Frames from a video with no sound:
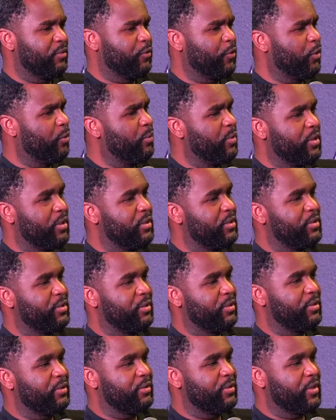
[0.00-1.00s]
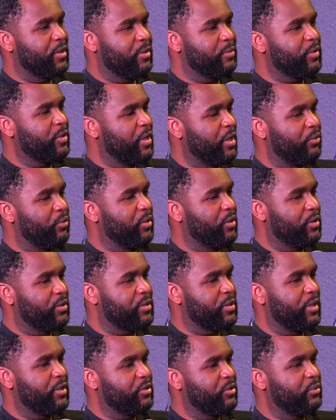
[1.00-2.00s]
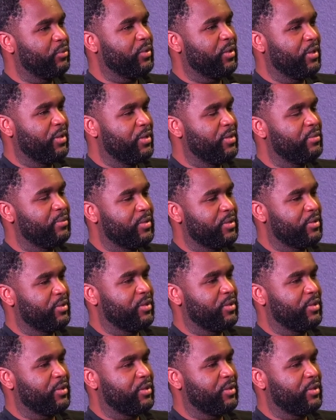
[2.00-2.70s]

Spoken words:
for me to come to that realization with him.